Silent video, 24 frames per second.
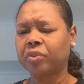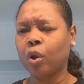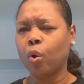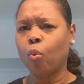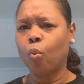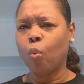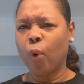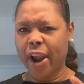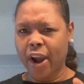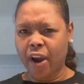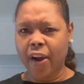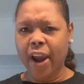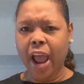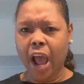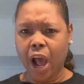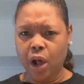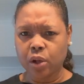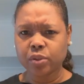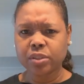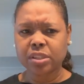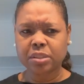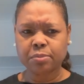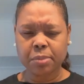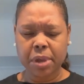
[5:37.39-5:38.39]

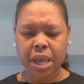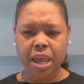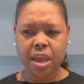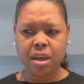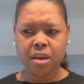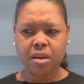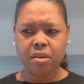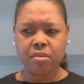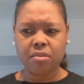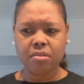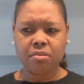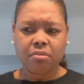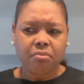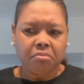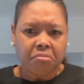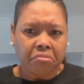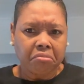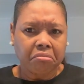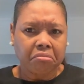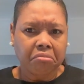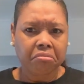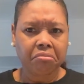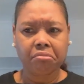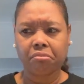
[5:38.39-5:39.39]
warehouse smell,
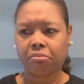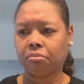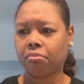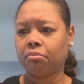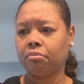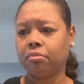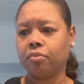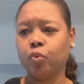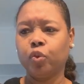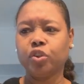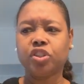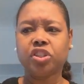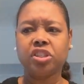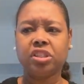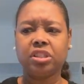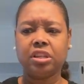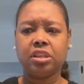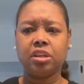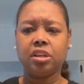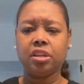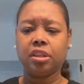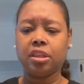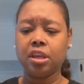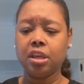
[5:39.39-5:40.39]
which is a
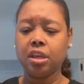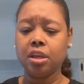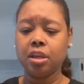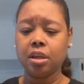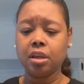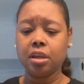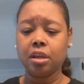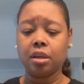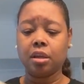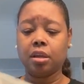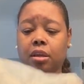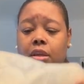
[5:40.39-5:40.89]
good thing.